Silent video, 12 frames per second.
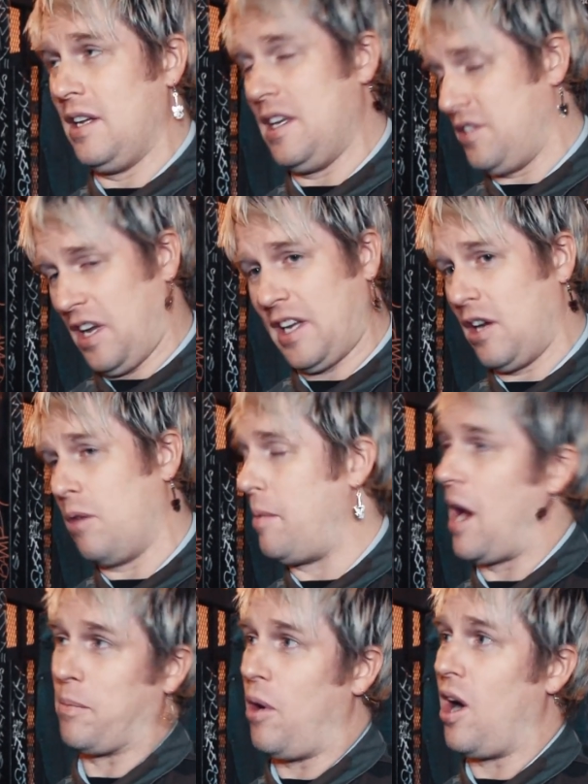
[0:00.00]
is like in our
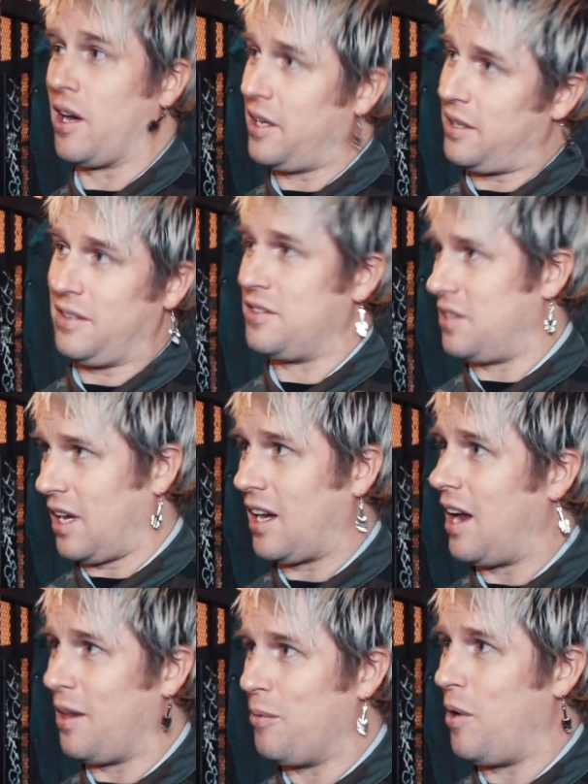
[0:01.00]
back pocket. It's like
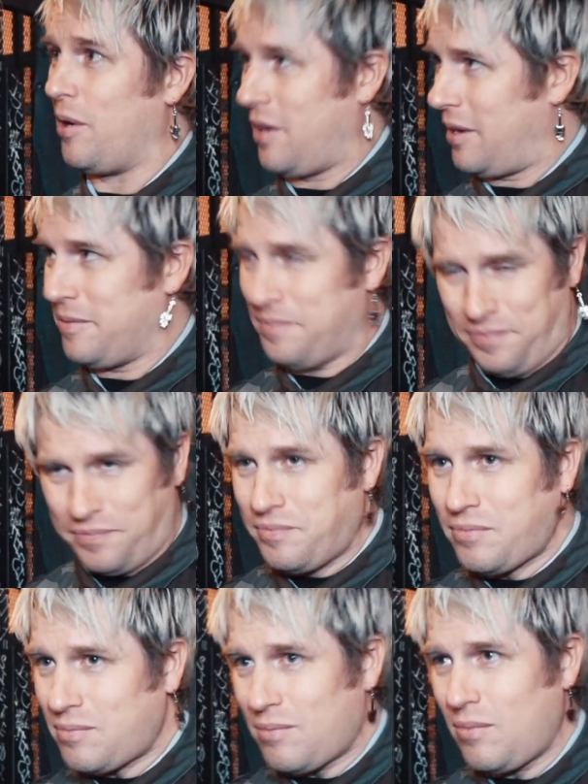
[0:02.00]
kind of the one that
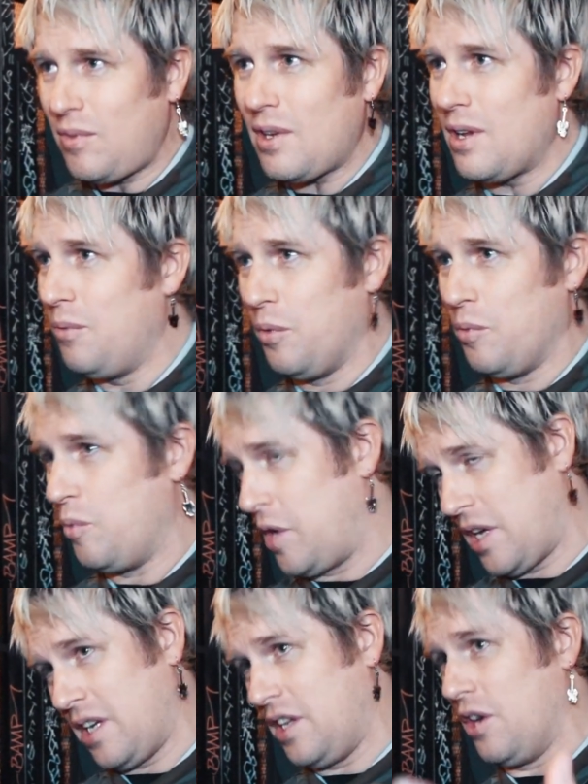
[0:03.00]
we
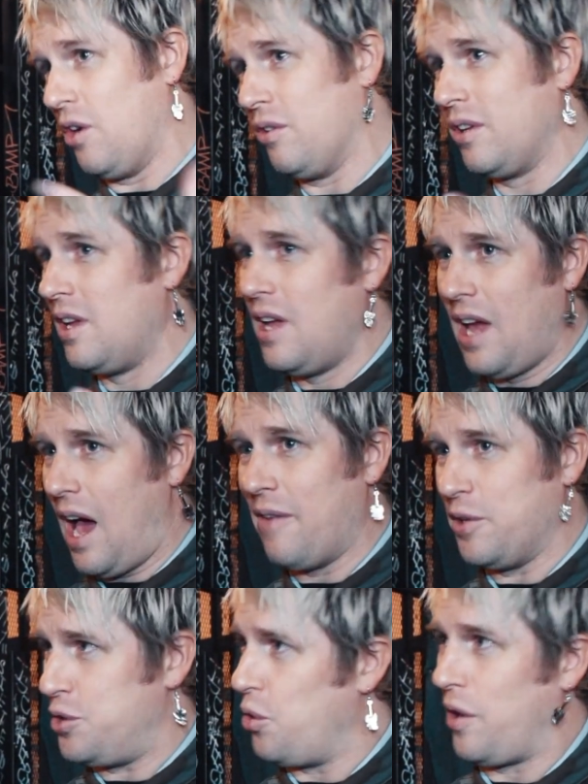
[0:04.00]
can, you know, have
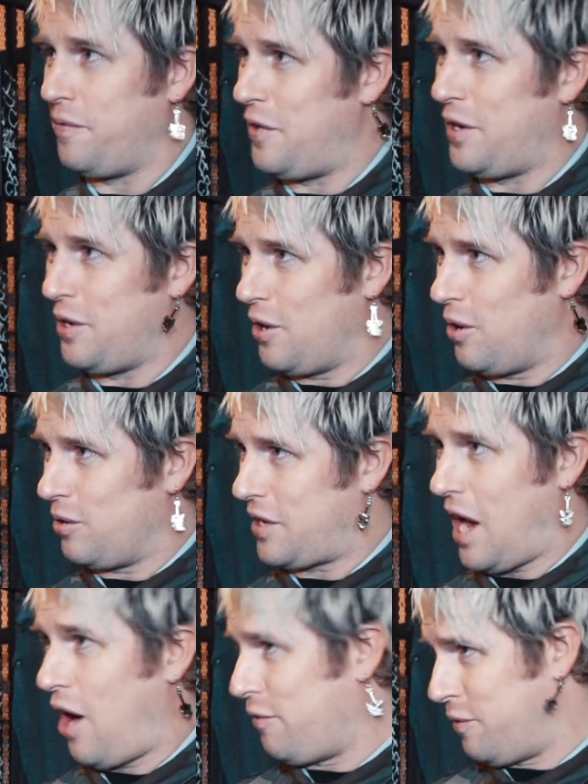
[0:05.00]
a joint video.
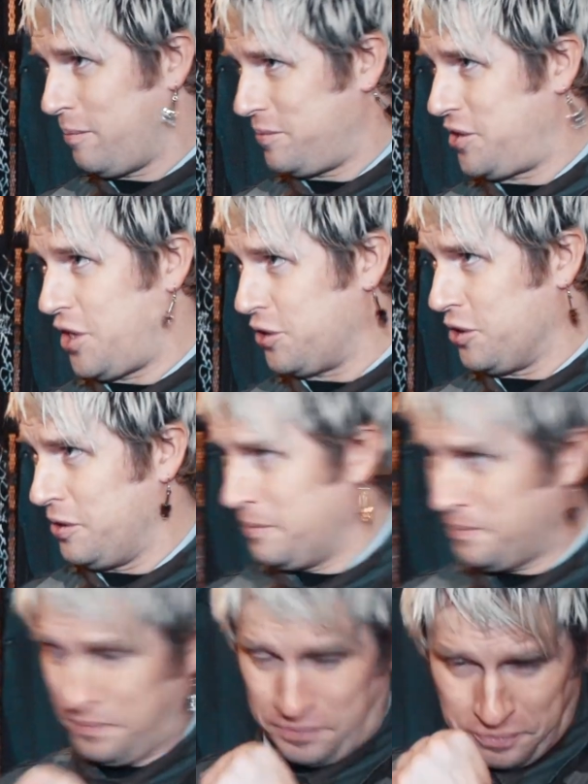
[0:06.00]
Cal from Chisel,
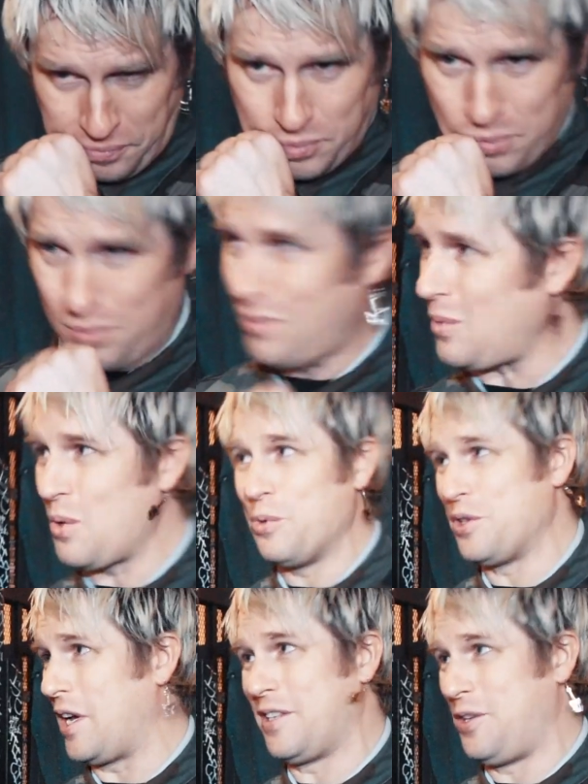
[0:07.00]

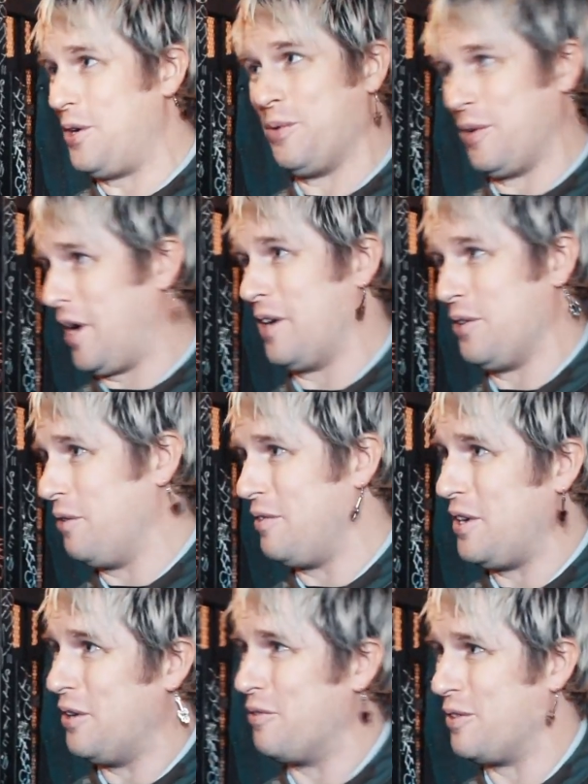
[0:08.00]
he's like, dude, we gotta do a
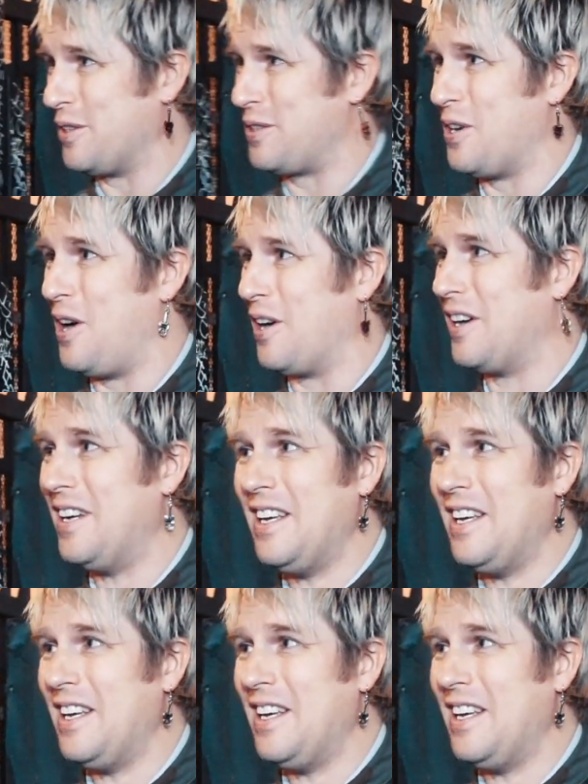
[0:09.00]
video for the song.